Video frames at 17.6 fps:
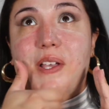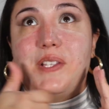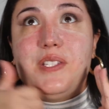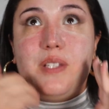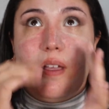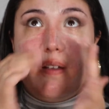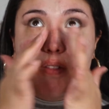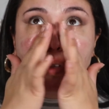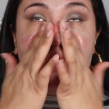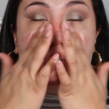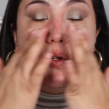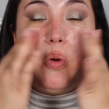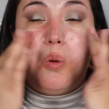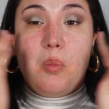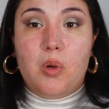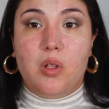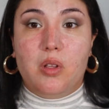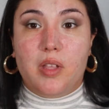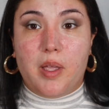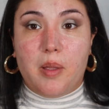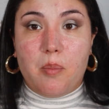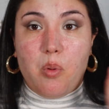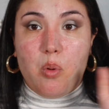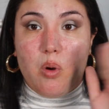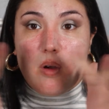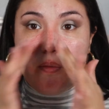I also have their normal
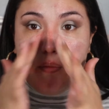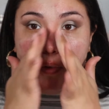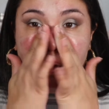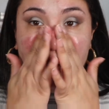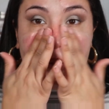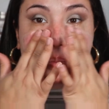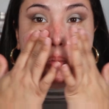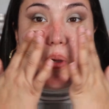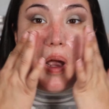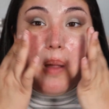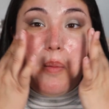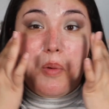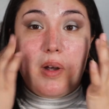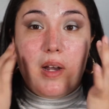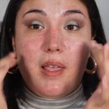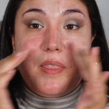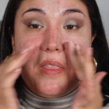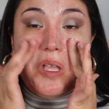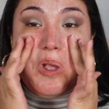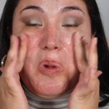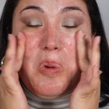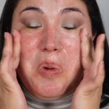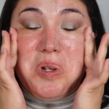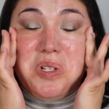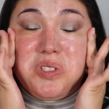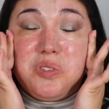like pore filler primer, and I think it
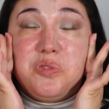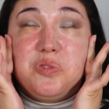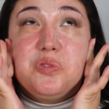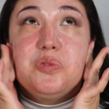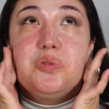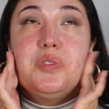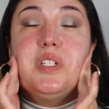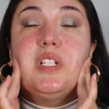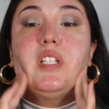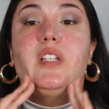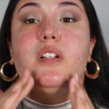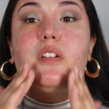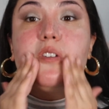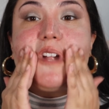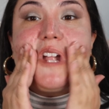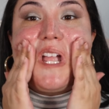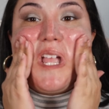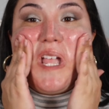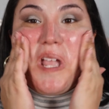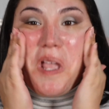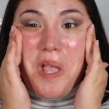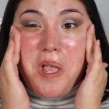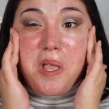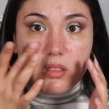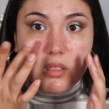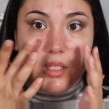works really
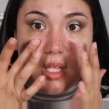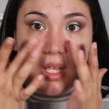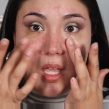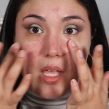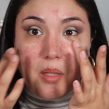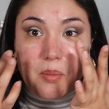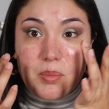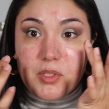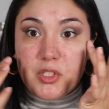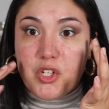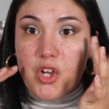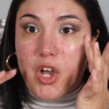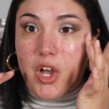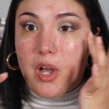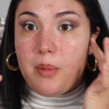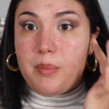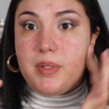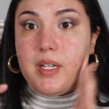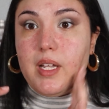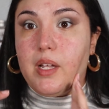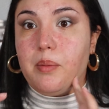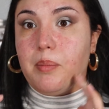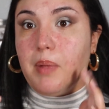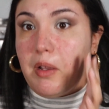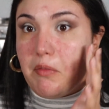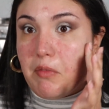great. So it helped calm down my